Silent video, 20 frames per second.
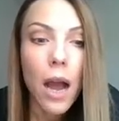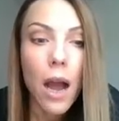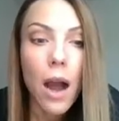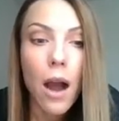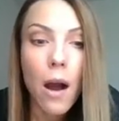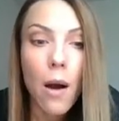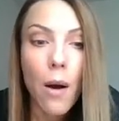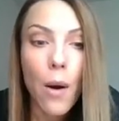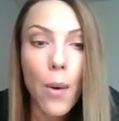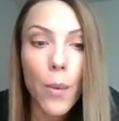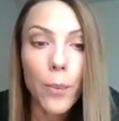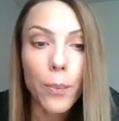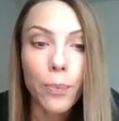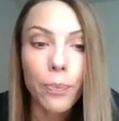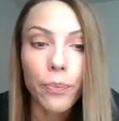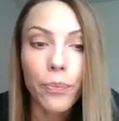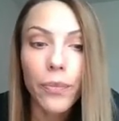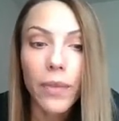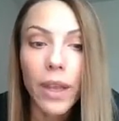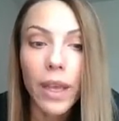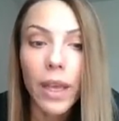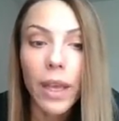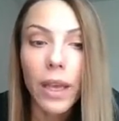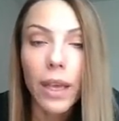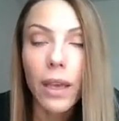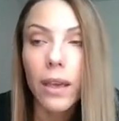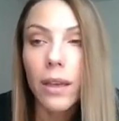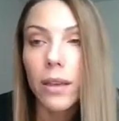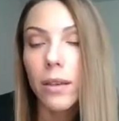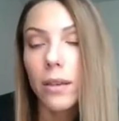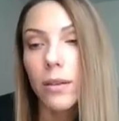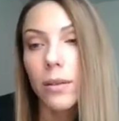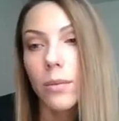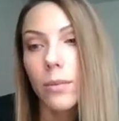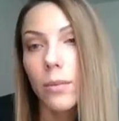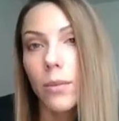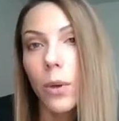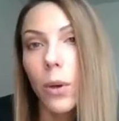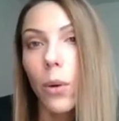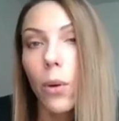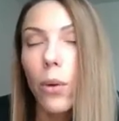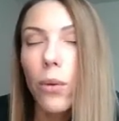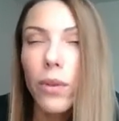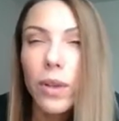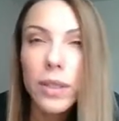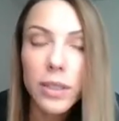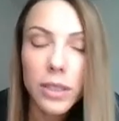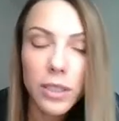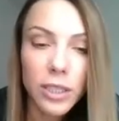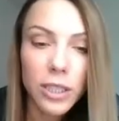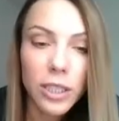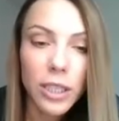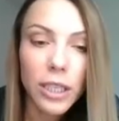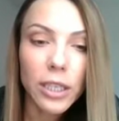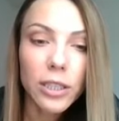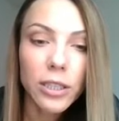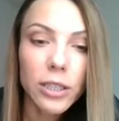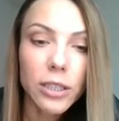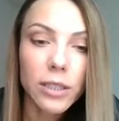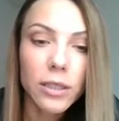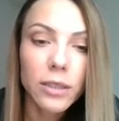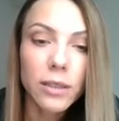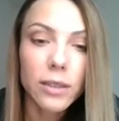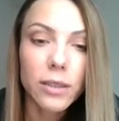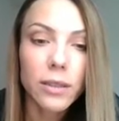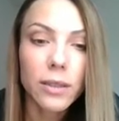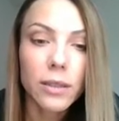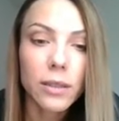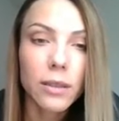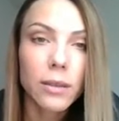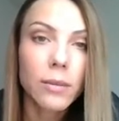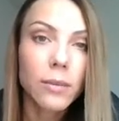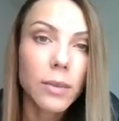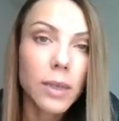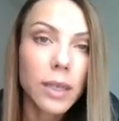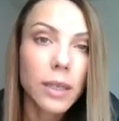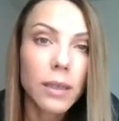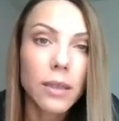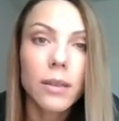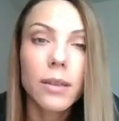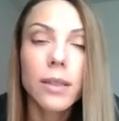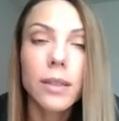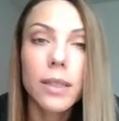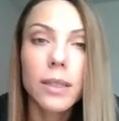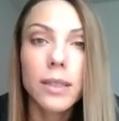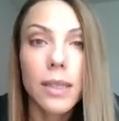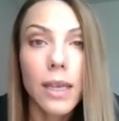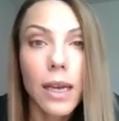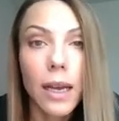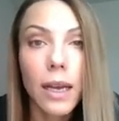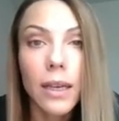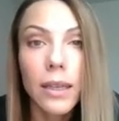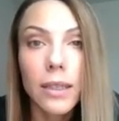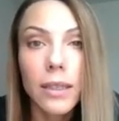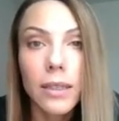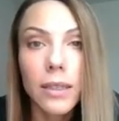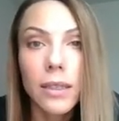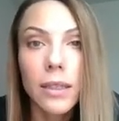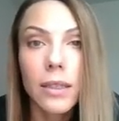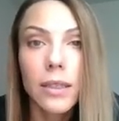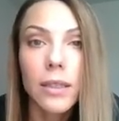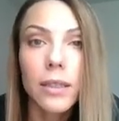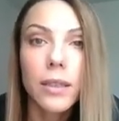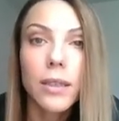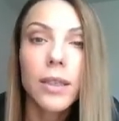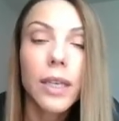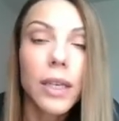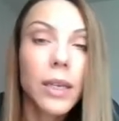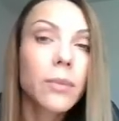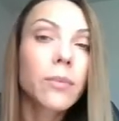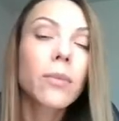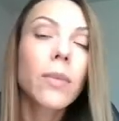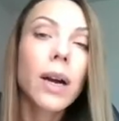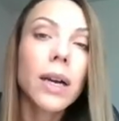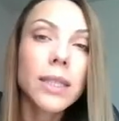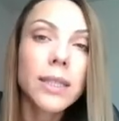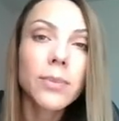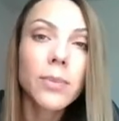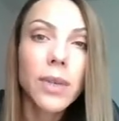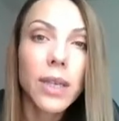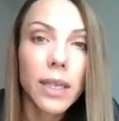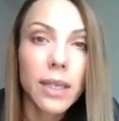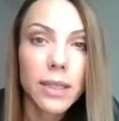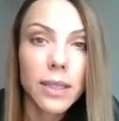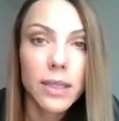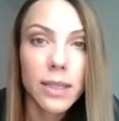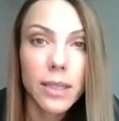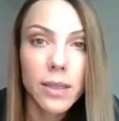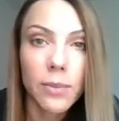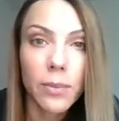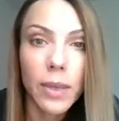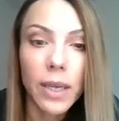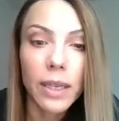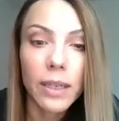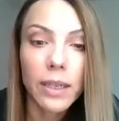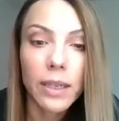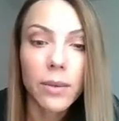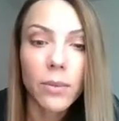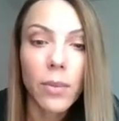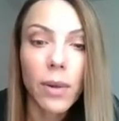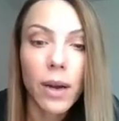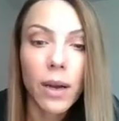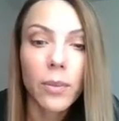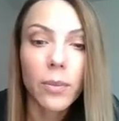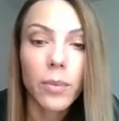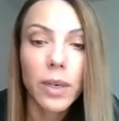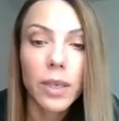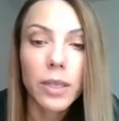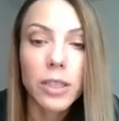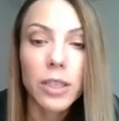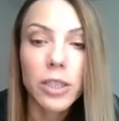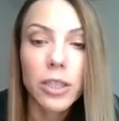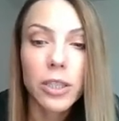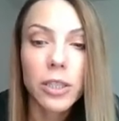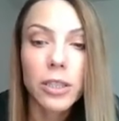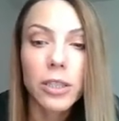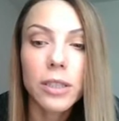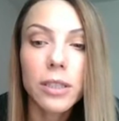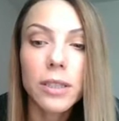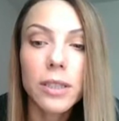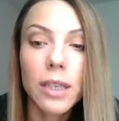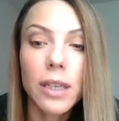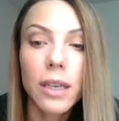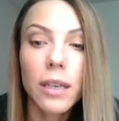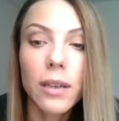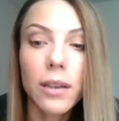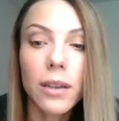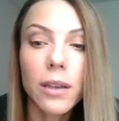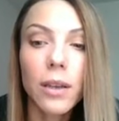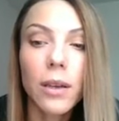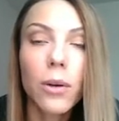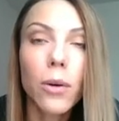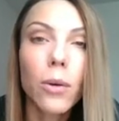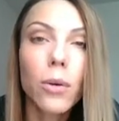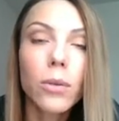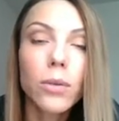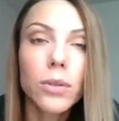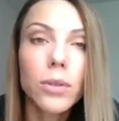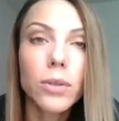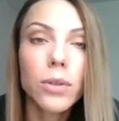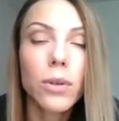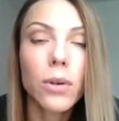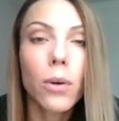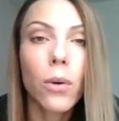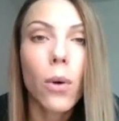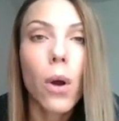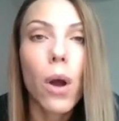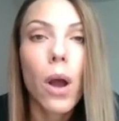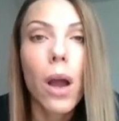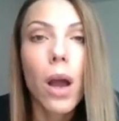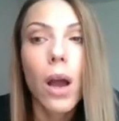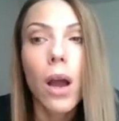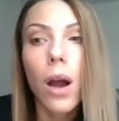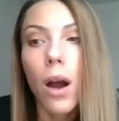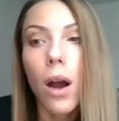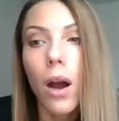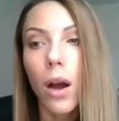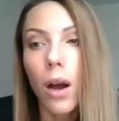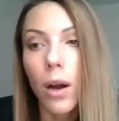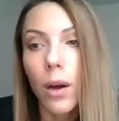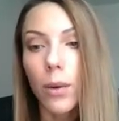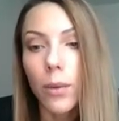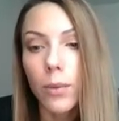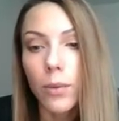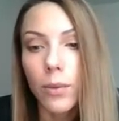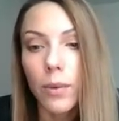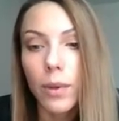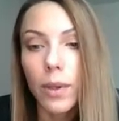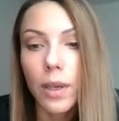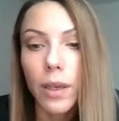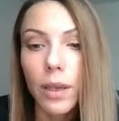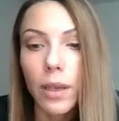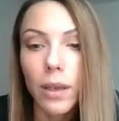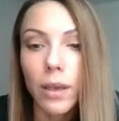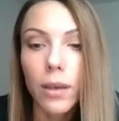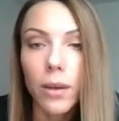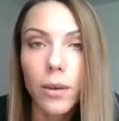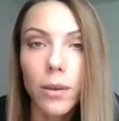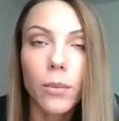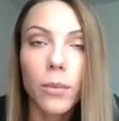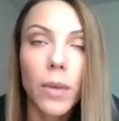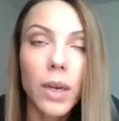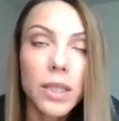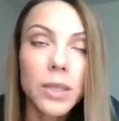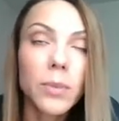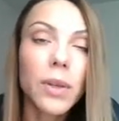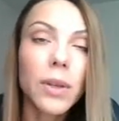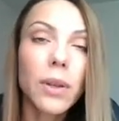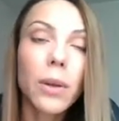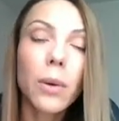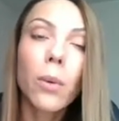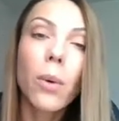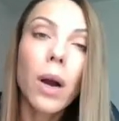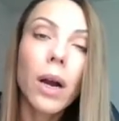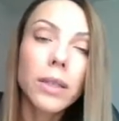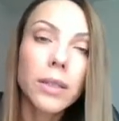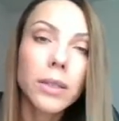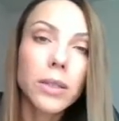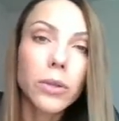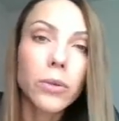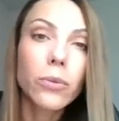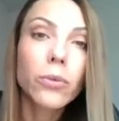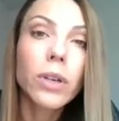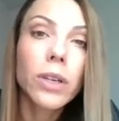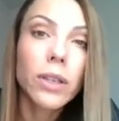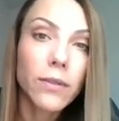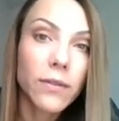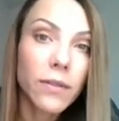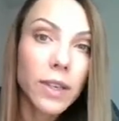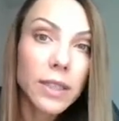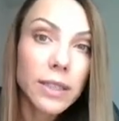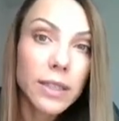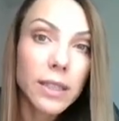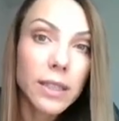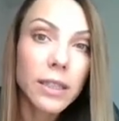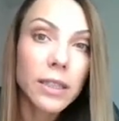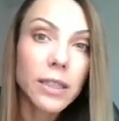and all these changes in the society, they must be anticipated by practitioners, and they also They must be the ones who convince their